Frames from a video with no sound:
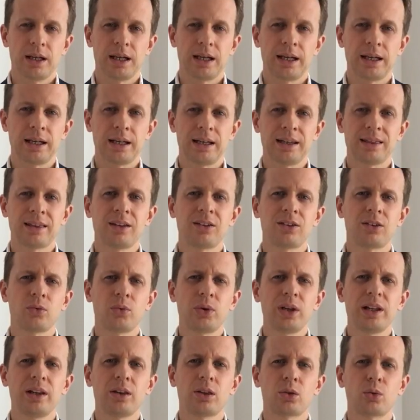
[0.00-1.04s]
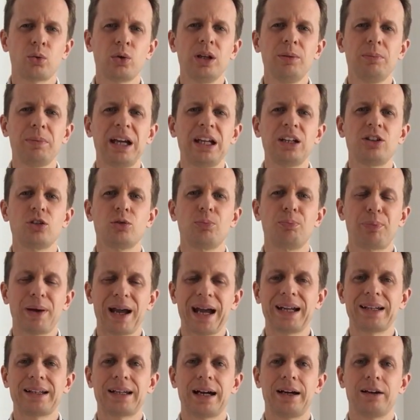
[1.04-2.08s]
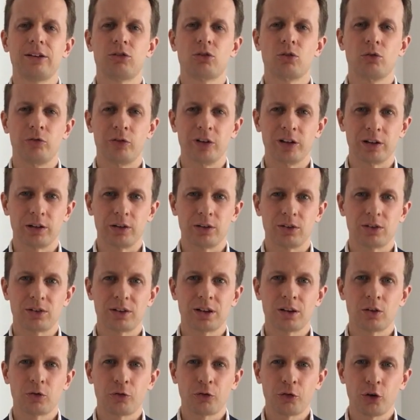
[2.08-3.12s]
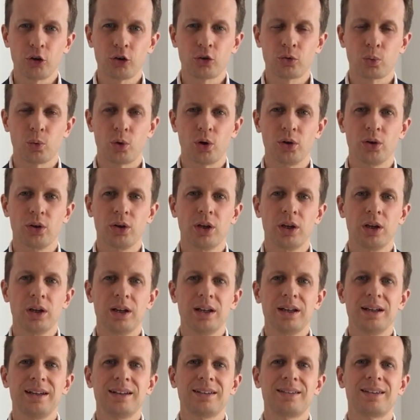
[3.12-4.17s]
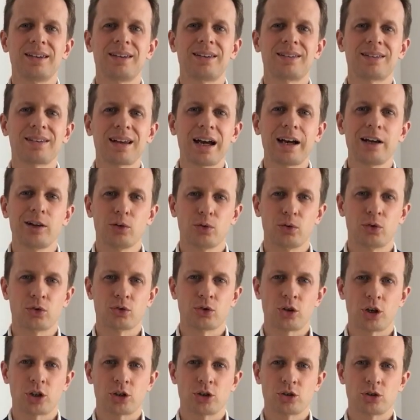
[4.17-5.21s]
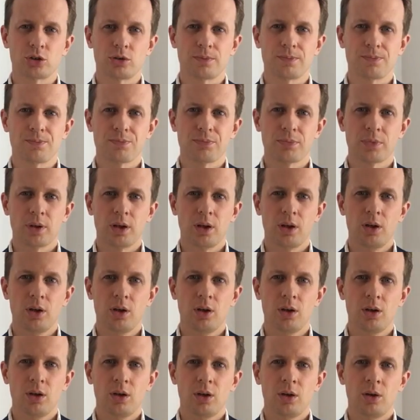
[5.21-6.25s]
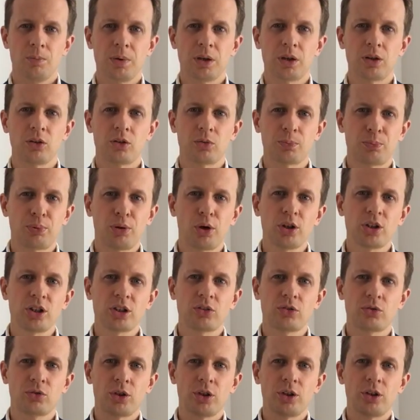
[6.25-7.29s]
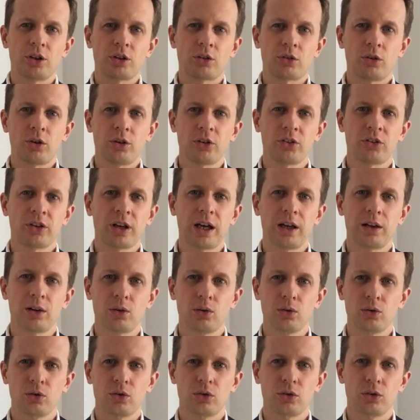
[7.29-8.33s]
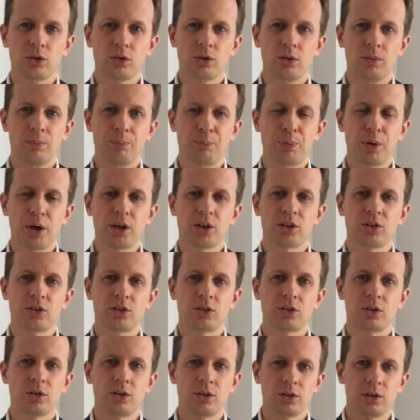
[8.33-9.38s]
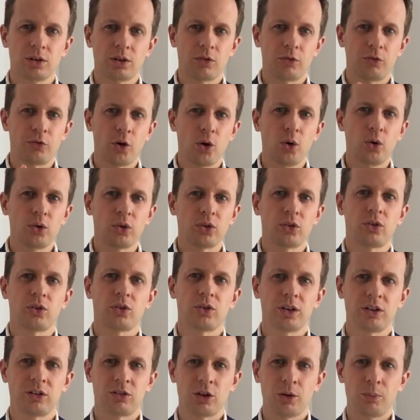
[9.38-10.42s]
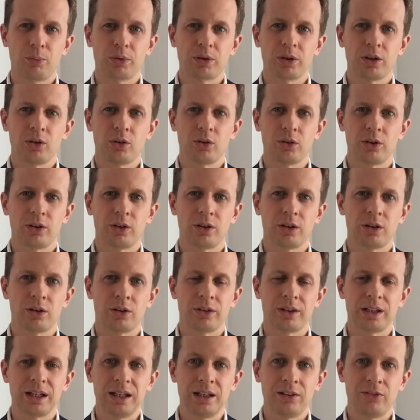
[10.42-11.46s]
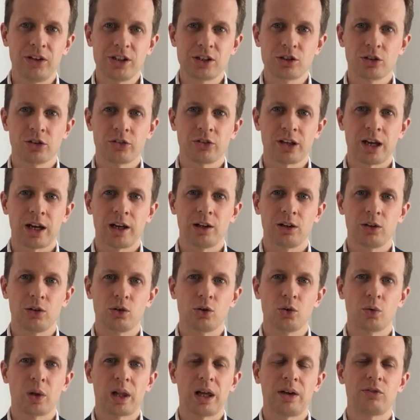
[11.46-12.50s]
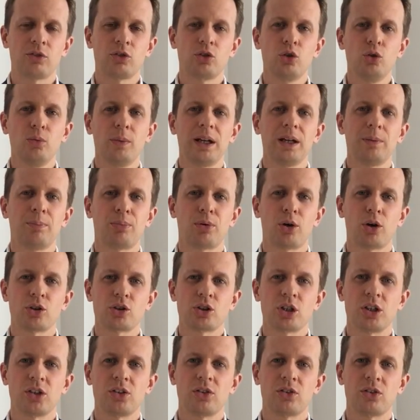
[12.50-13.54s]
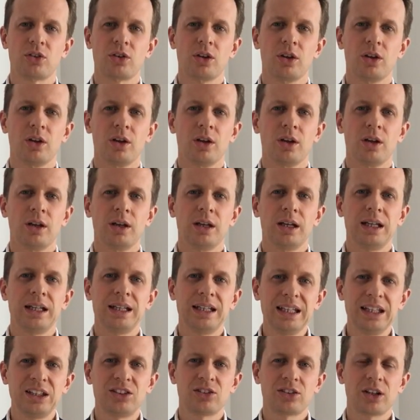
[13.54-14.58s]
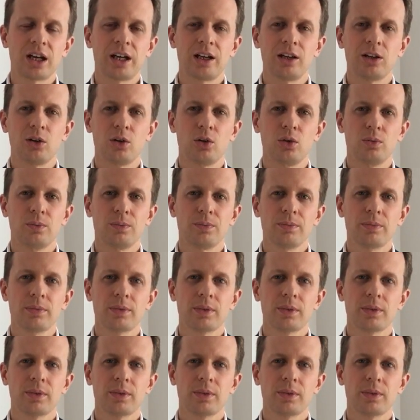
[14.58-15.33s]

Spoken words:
And there's really three major bad guys or villains. And the first one is the silo structure. Because projects run across silos, but the focus is typically on the individual silo. You'll have too many projects in each silo,